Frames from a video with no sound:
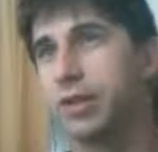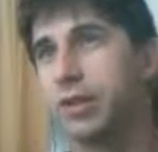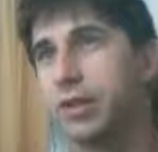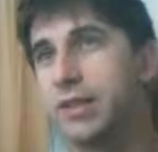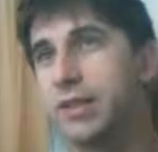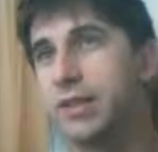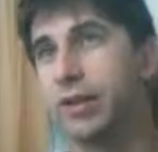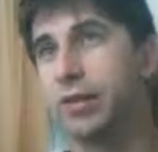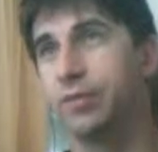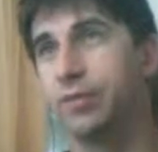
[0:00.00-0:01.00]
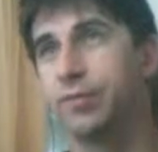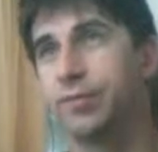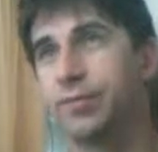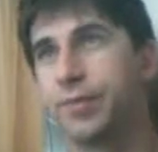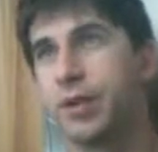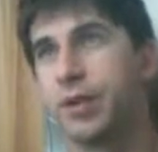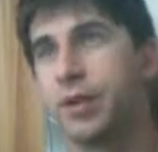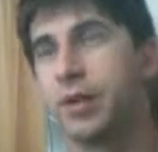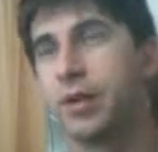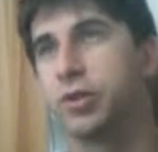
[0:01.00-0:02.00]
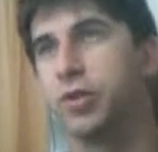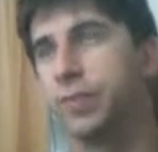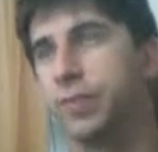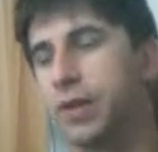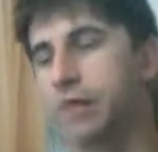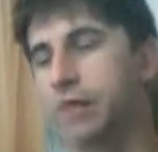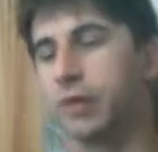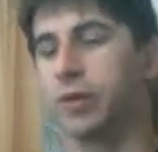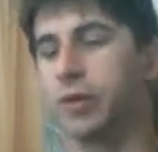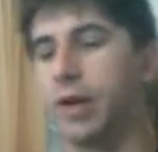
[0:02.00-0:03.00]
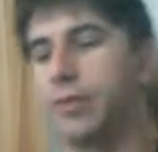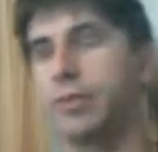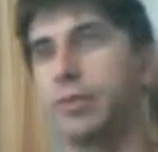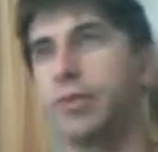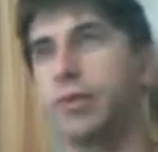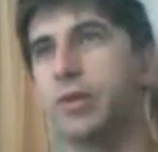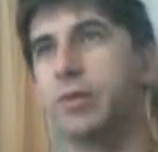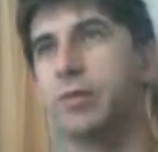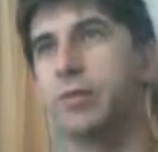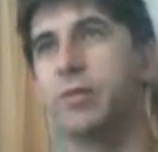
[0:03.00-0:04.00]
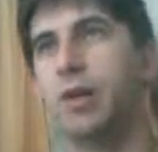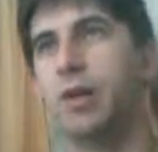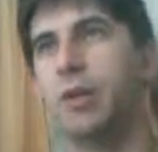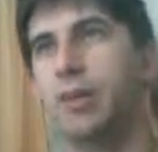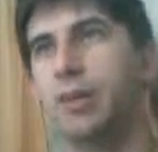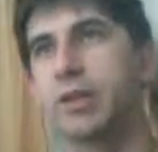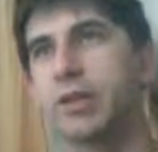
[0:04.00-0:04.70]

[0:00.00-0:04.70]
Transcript: dagger shouldn't be an inventory item. It should be a scriptable object.